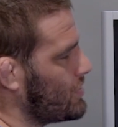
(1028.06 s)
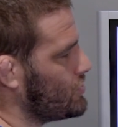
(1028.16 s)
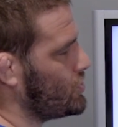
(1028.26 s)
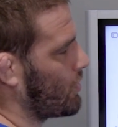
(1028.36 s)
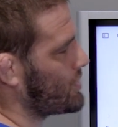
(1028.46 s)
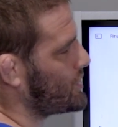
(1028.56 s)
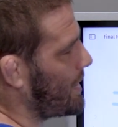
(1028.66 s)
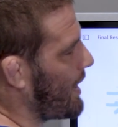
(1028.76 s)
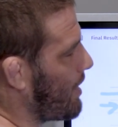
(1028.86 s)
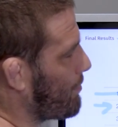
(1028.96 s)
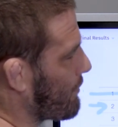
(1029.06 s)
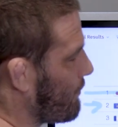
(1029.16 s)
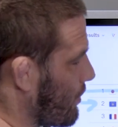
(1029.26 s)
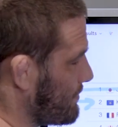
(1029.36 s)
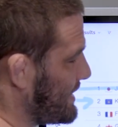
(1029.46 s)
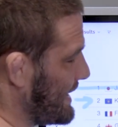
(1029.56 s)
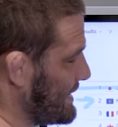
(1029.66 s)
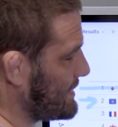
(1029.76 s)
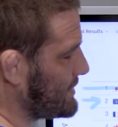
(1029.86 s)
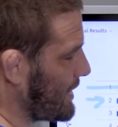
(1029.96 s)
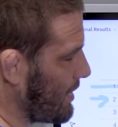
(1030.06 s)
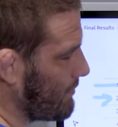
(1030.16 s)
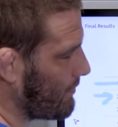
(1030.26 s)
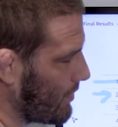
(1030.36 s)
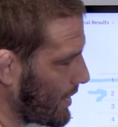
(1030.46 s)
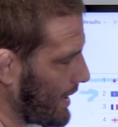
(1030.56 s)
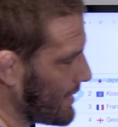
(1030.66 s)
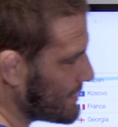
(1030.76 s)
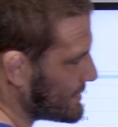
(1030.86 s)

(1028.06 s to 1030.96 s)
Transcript: Georgia outperformed itself, okay,